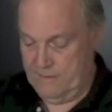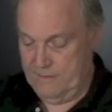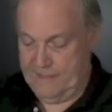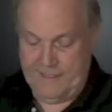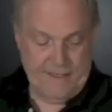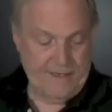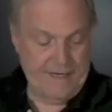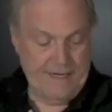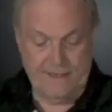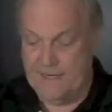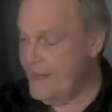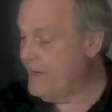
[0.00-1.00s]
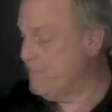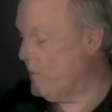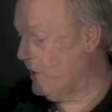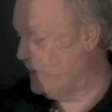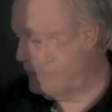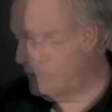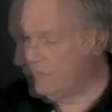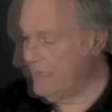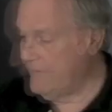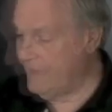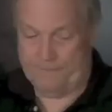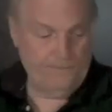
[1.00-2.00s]
the antenna. Okay, there's number
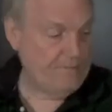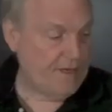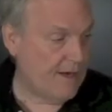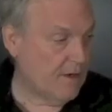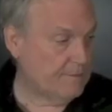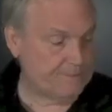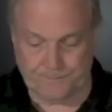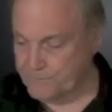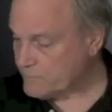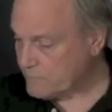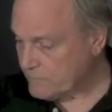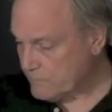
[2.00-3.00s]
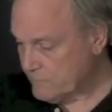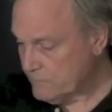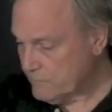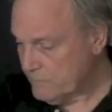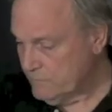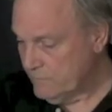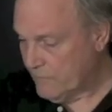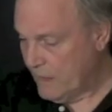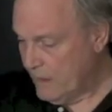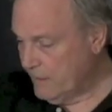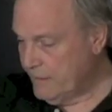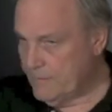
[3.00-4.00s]
11. Now,
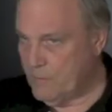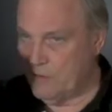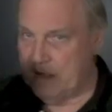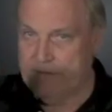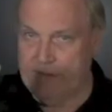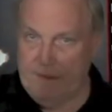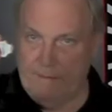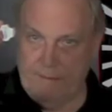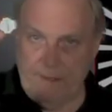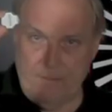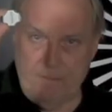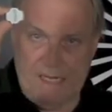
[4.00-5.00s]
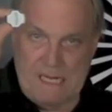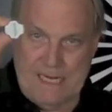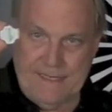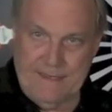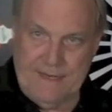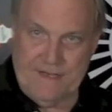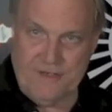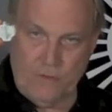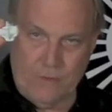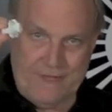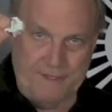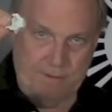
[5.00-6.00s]
number 11, behind it has a
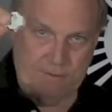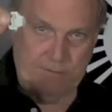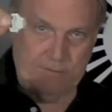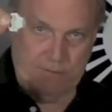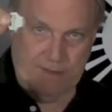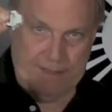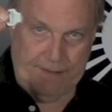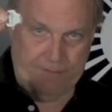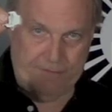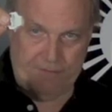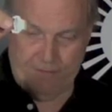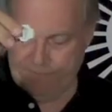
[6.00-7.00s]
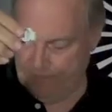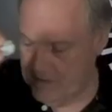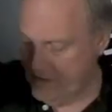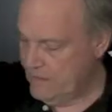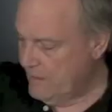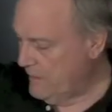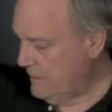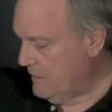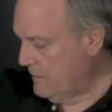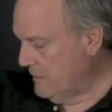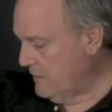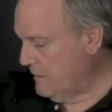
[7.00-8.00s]
regular length
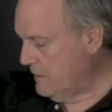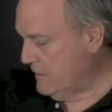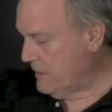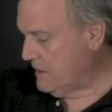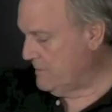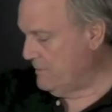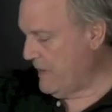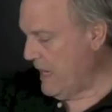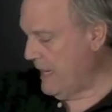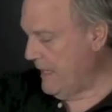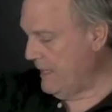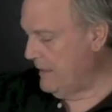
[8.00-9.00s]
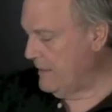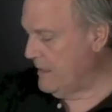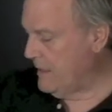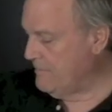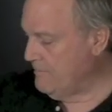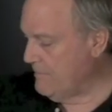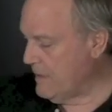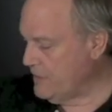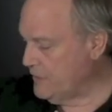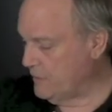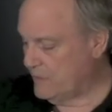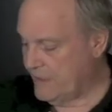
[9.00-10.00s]
spine
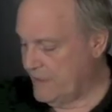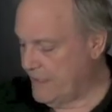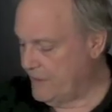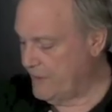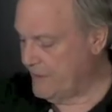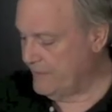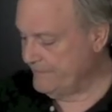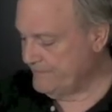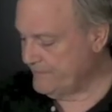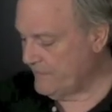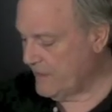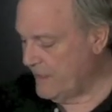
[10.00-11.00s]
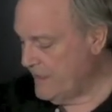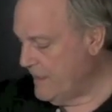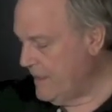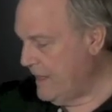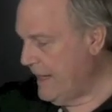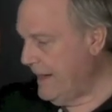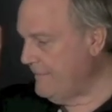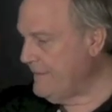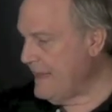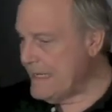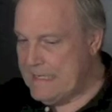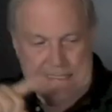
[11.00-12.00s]
module connector. And
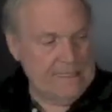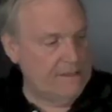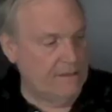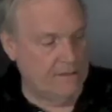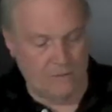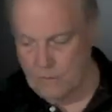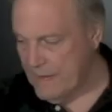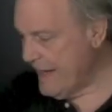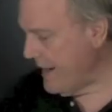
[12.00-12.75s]
then we